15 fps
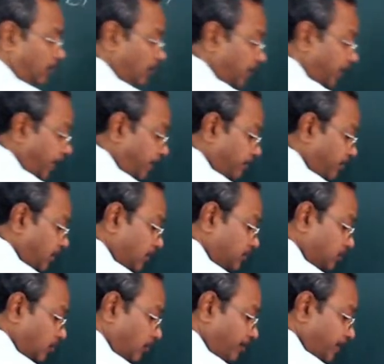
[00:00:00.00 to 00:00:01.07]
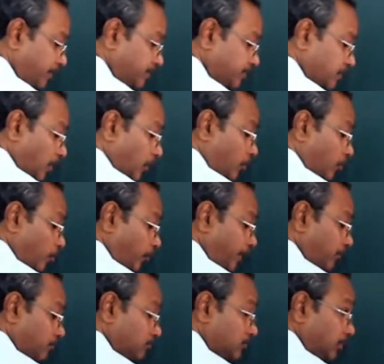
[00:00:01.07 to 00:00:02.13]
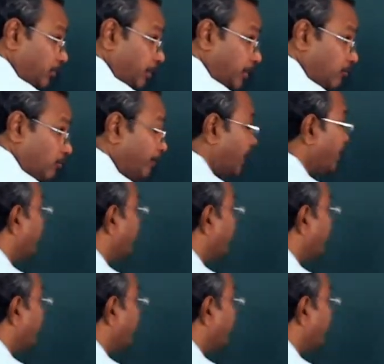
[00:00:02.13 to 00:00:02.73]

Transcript: K equal to 0 means 2 into 0 into pi